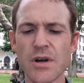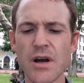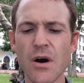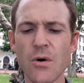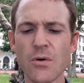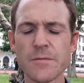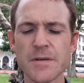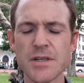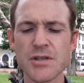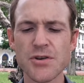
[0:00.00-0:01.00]
gold of
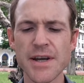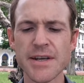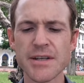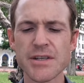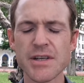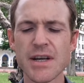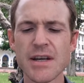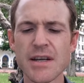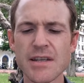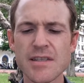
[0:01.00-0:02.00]
a strange,
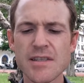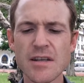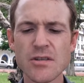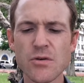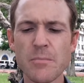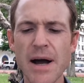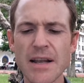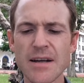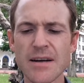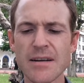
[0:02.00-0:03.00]
subtle
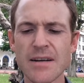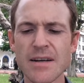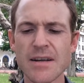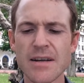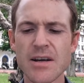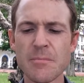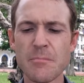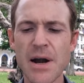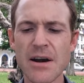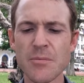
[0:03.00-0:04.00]
pallor,
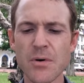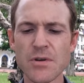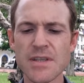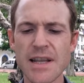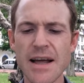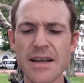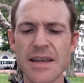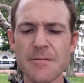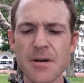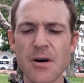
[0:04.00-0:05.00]
comparable to that
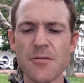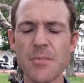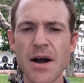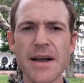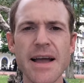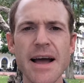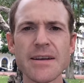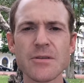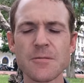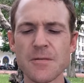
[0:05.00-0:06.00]
given off by a
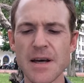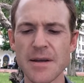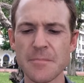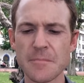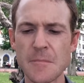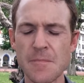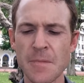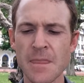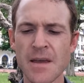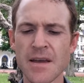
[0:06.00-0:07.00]
candle flame.
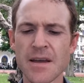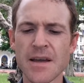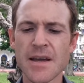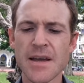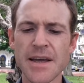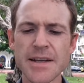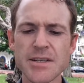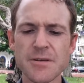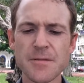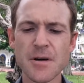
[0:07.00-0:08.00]

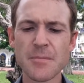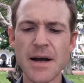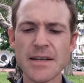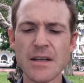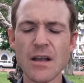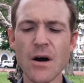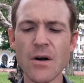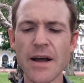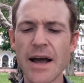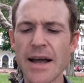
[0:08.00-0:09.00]
Each of them had a
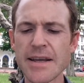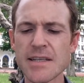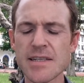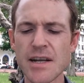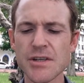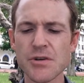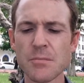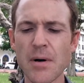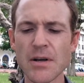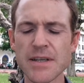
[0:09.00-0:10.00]
long asexual
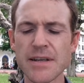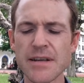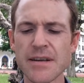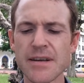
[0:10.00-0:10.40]
body.